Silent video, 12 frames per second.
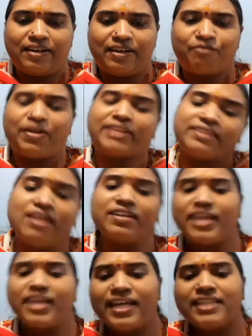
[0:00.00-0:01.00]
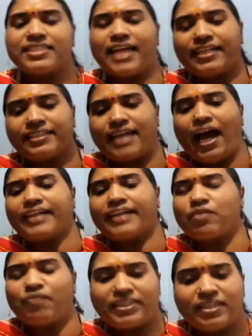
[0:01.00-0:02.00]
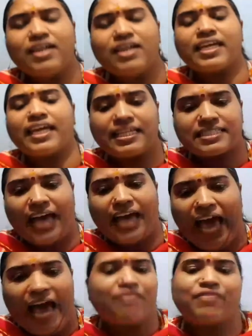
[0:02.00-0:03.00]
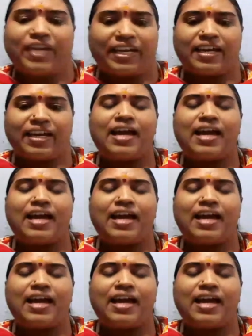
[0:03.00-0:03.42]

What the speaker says: whether he is entitled, whether he is having